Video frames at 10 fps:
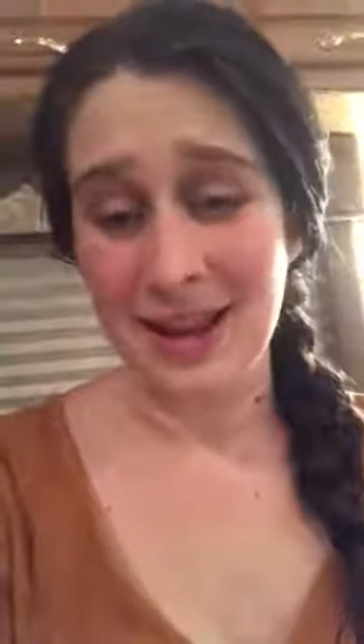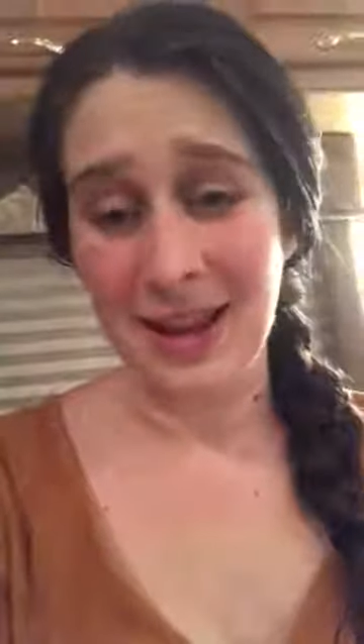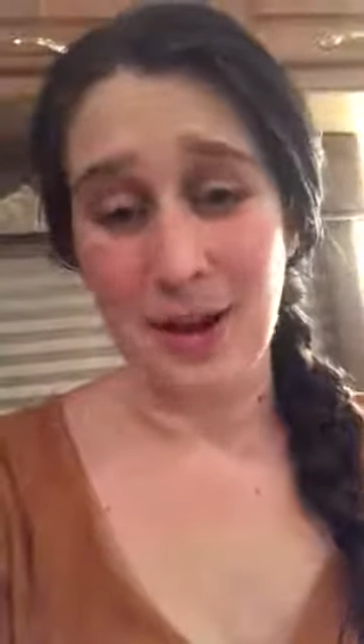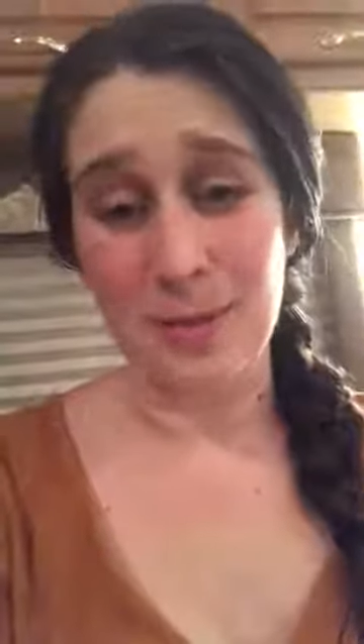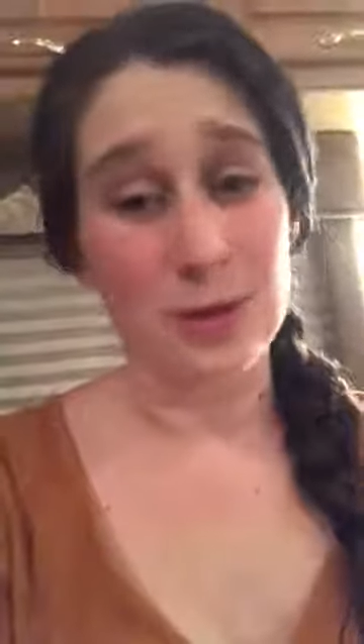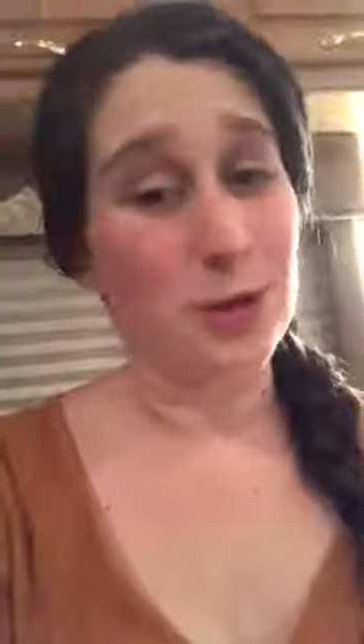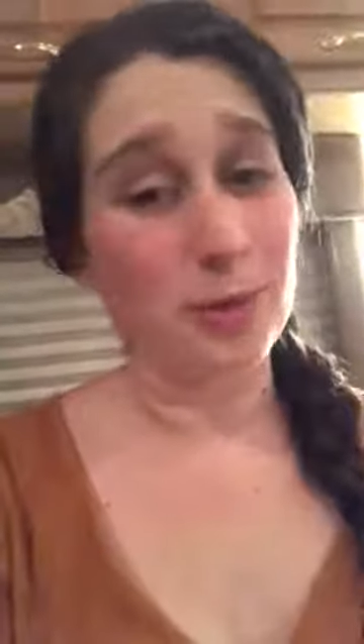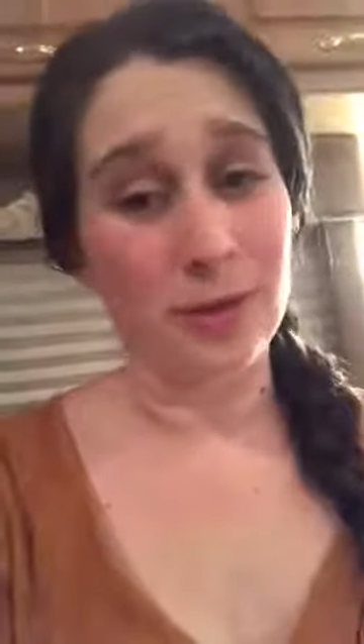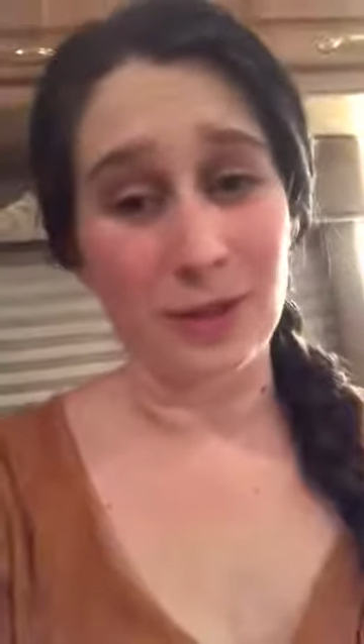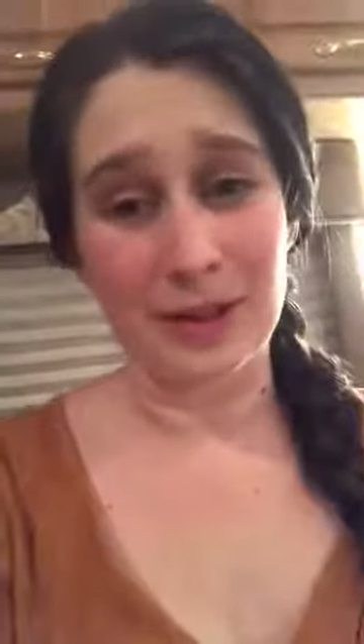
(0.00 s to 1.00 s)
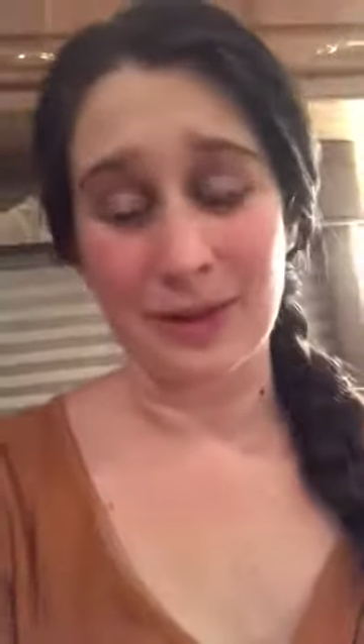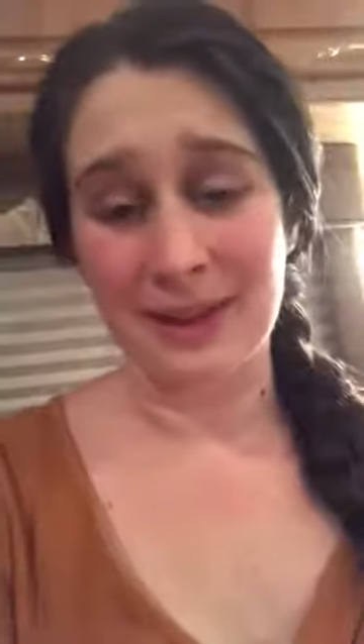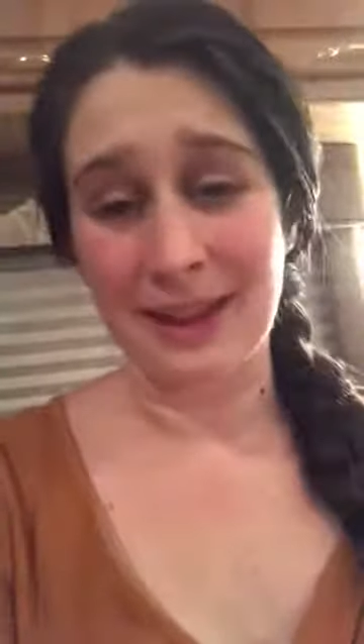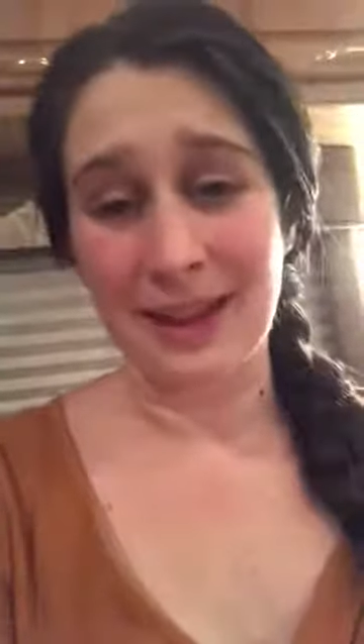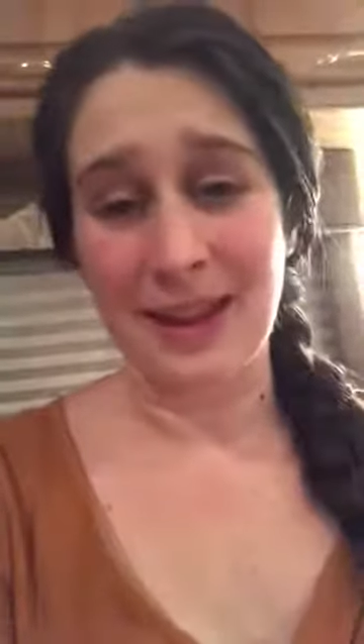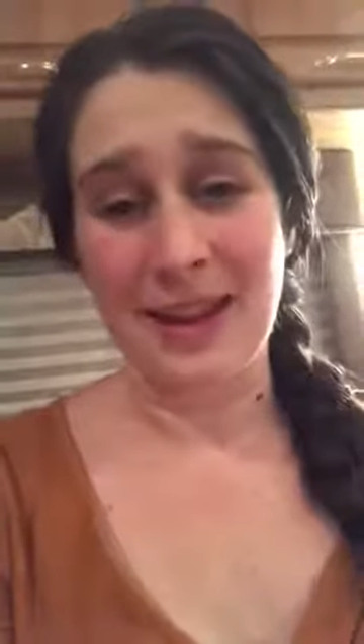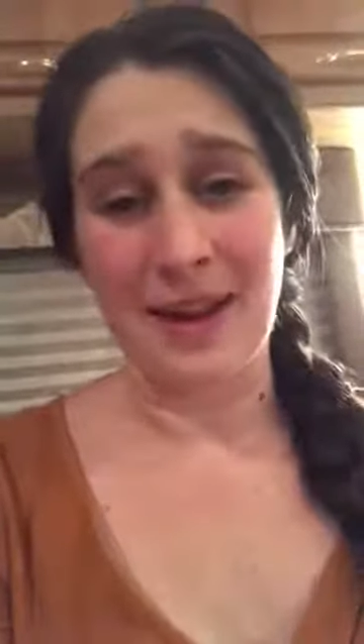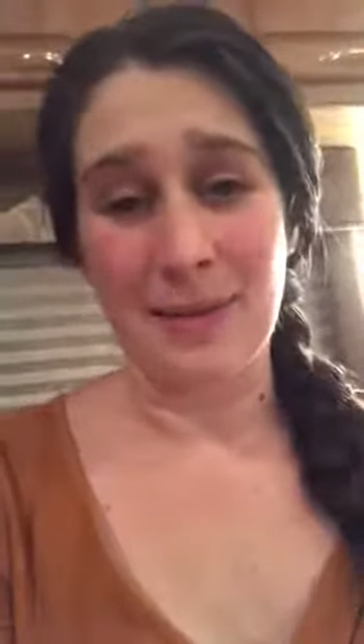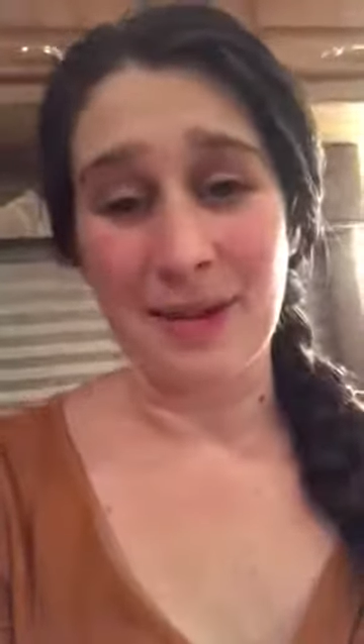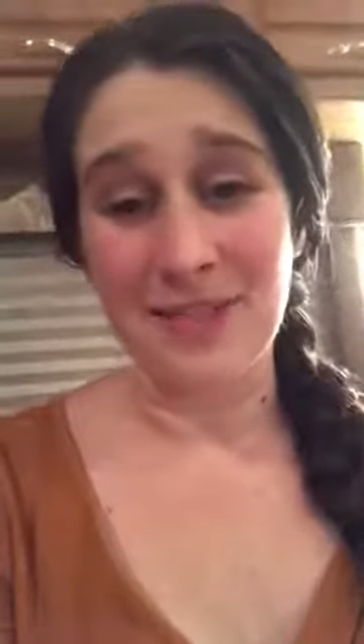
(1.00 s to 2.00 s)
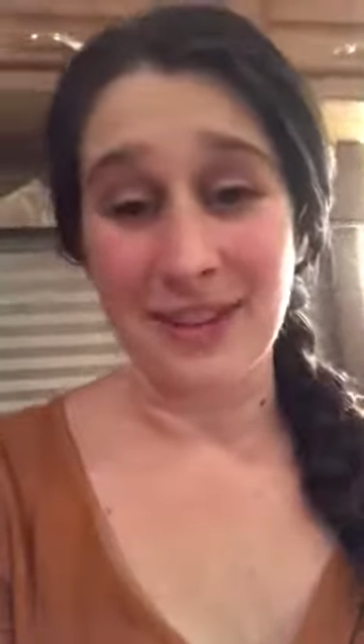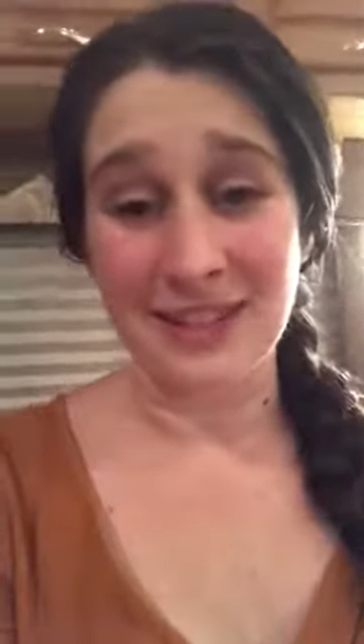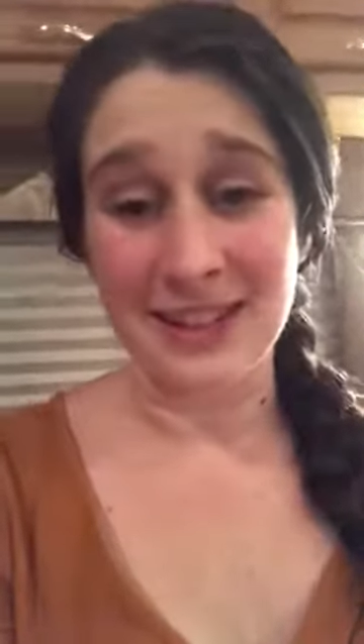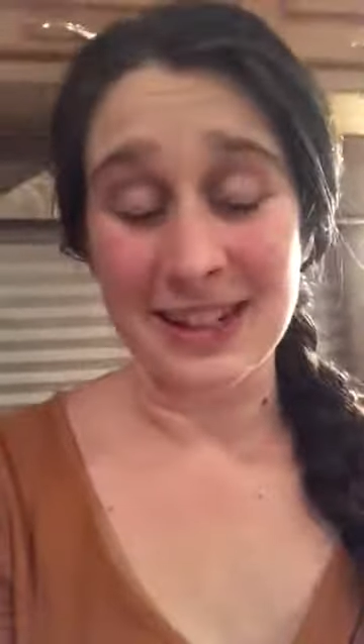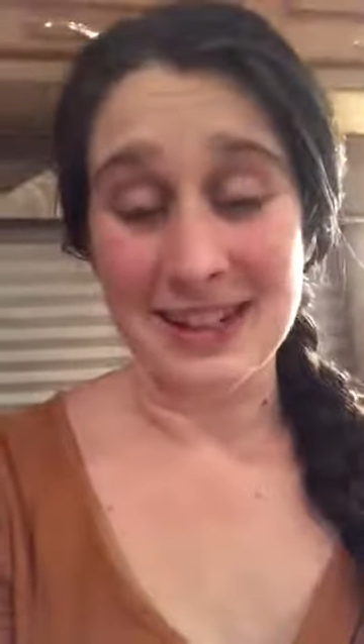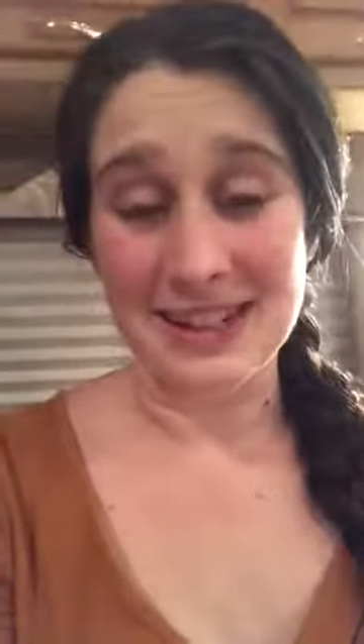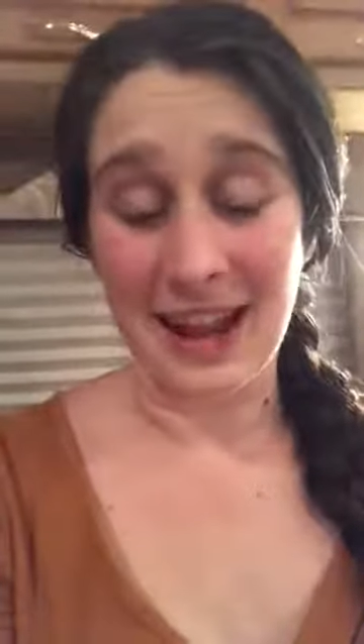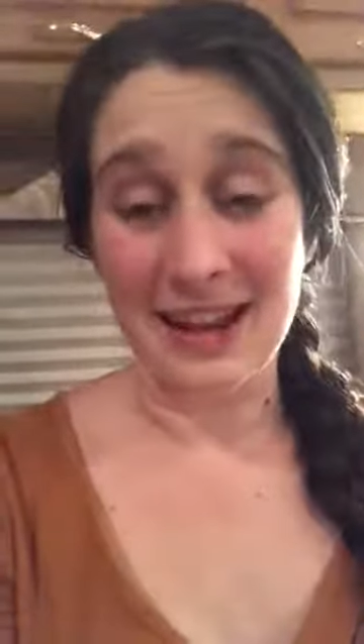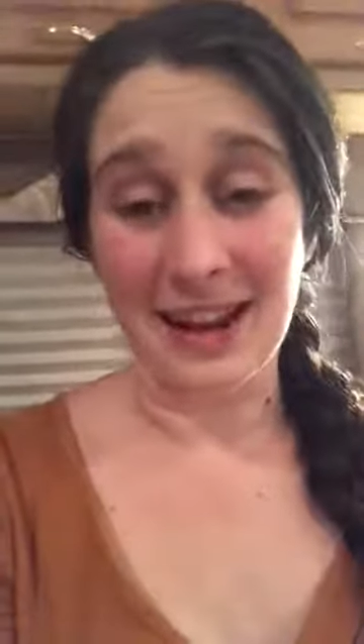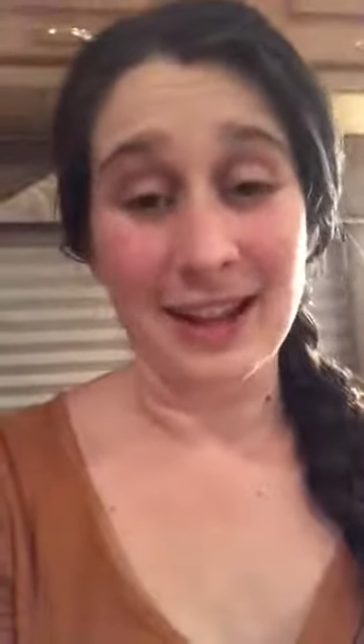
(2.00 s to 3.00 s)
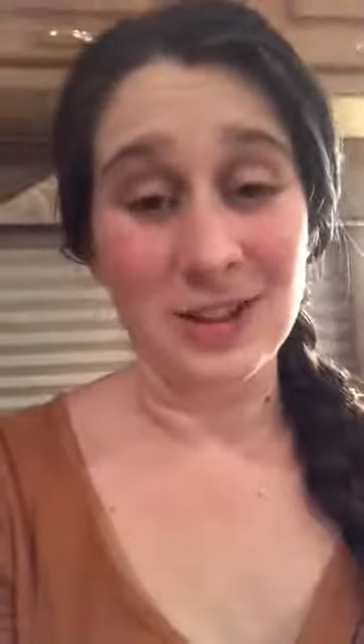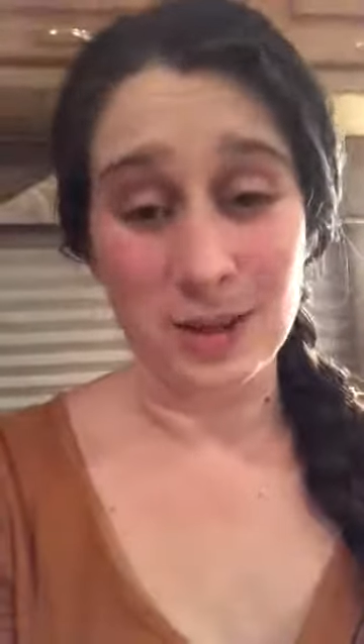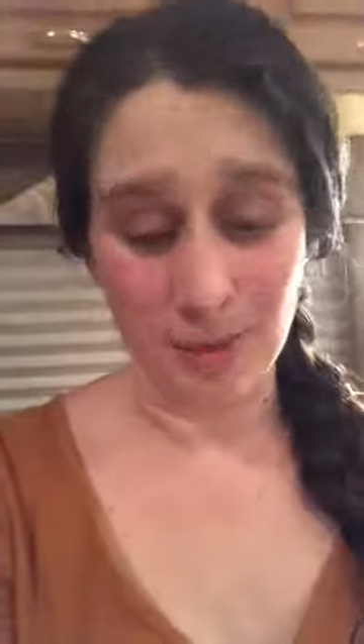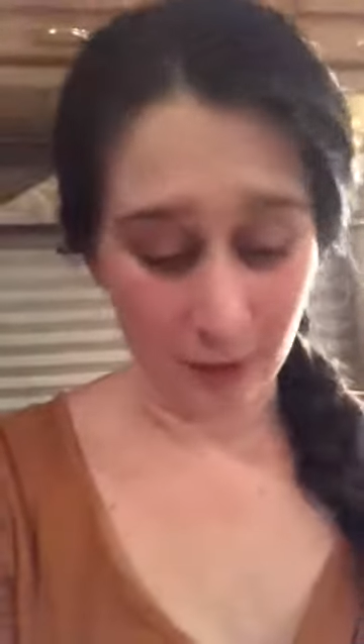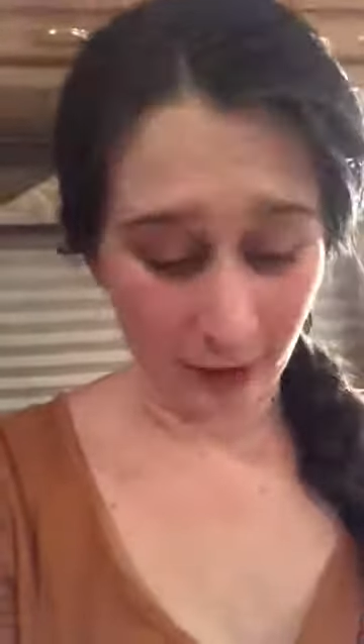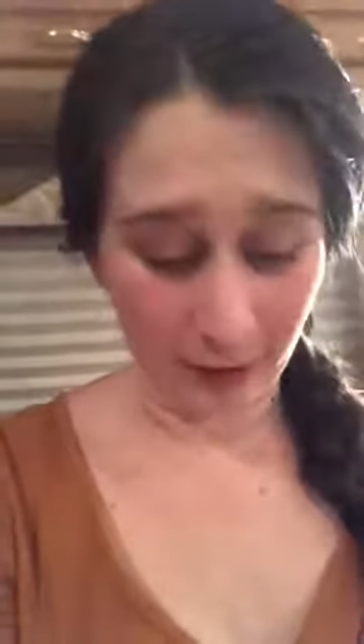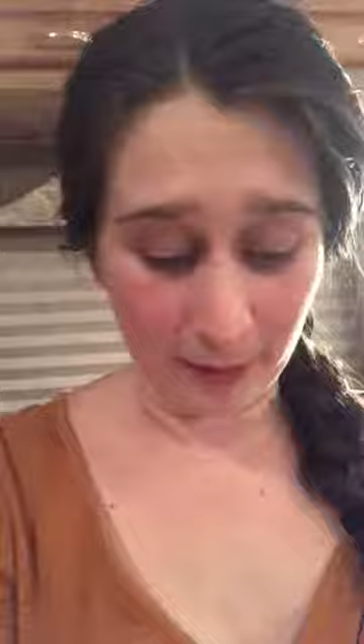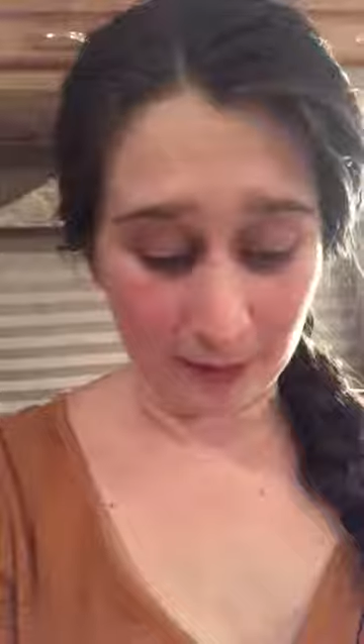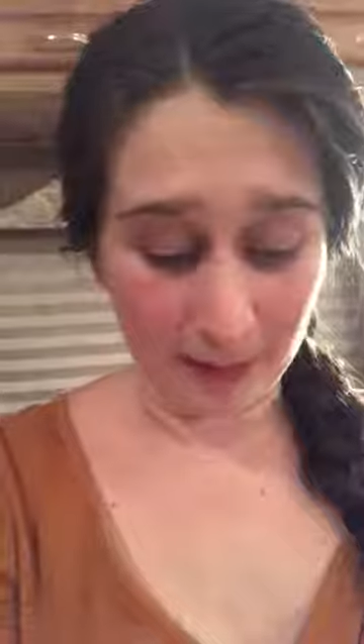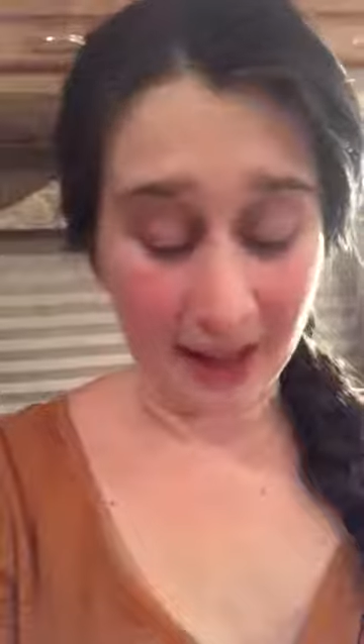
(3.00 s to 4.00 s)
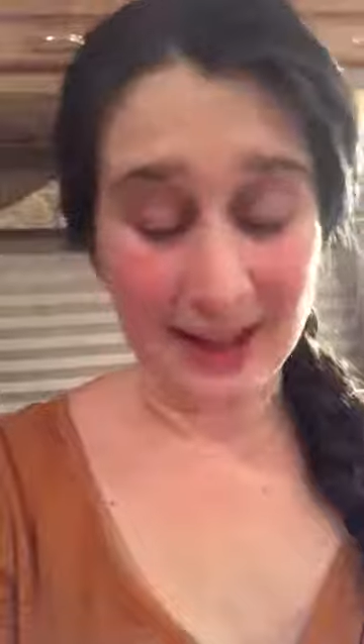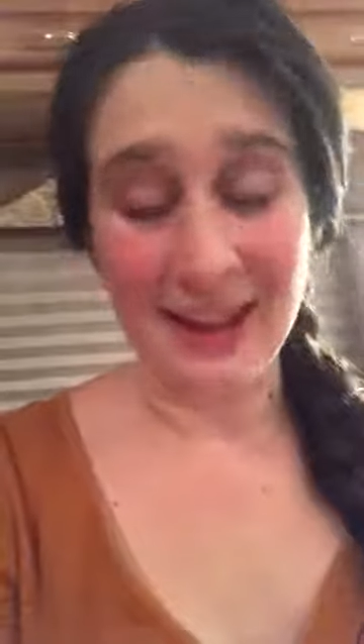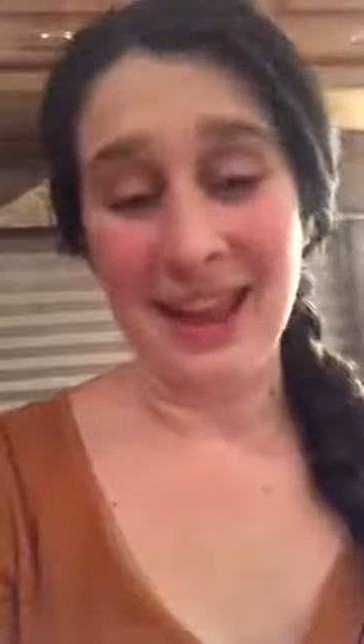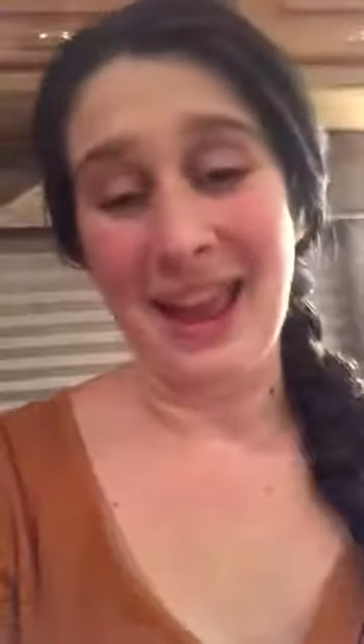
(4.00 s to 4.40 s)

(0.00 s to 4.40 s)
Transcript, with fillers: um, super frequently uh, my favorite is at night just before I go to bed